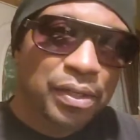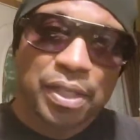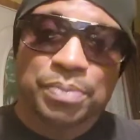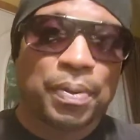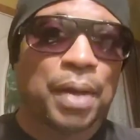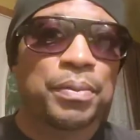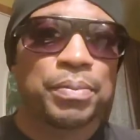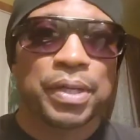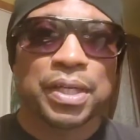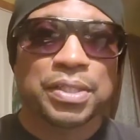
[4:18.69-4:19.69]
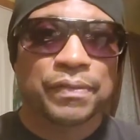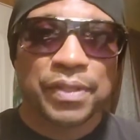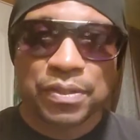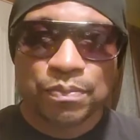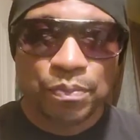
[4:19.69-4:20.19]
It's probably because of
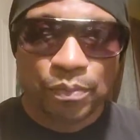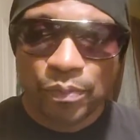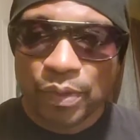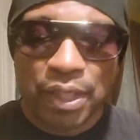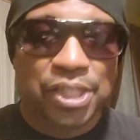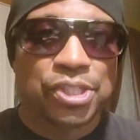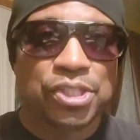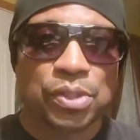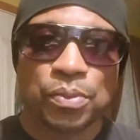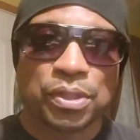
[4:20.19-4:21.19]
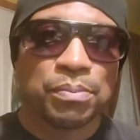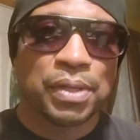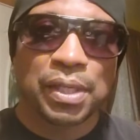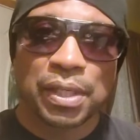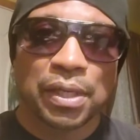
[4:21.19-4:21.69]
his relationship with the
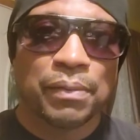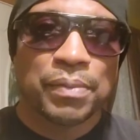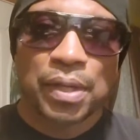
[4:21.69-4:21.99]
media.